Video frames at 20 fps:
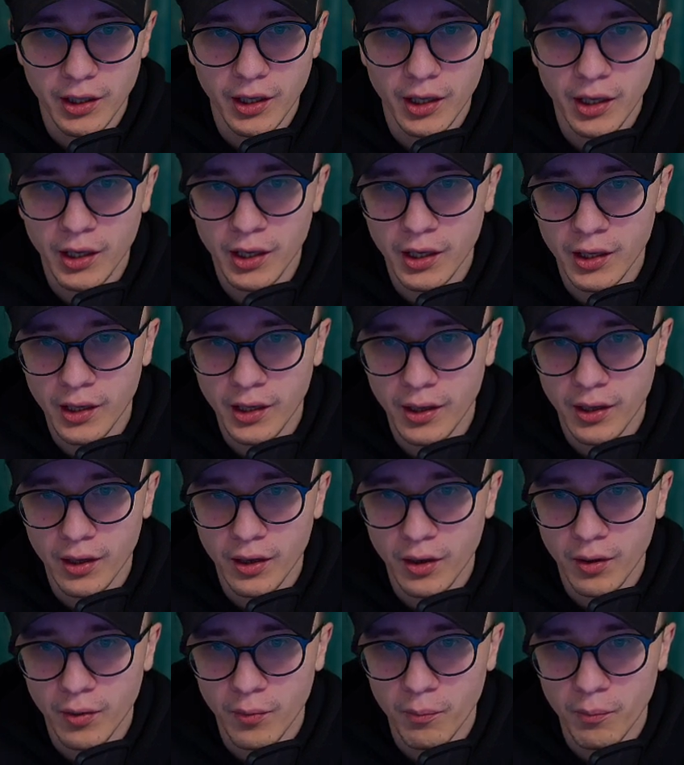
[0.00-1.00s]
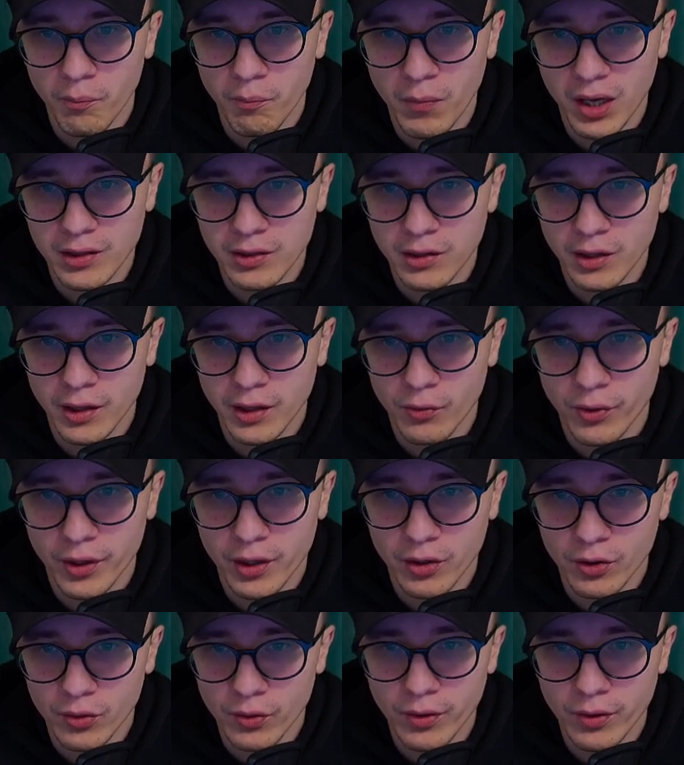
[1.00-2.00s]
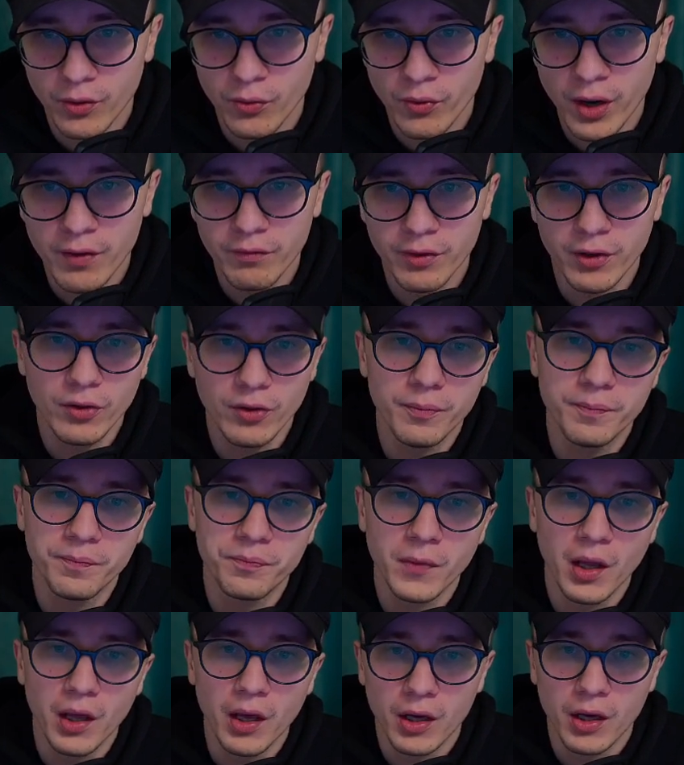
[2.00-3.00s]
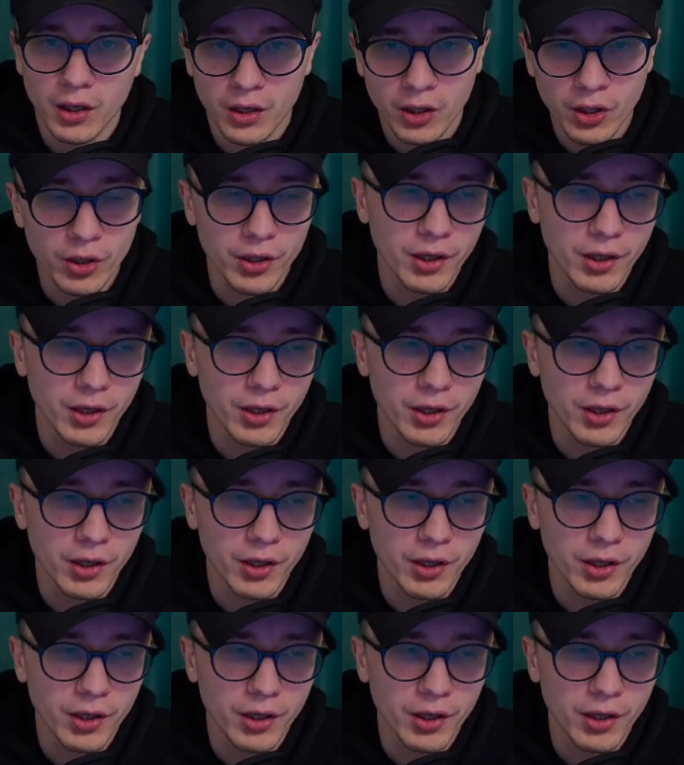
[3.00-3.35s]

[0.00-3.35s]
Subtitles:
in monthly recurring revenue. Good.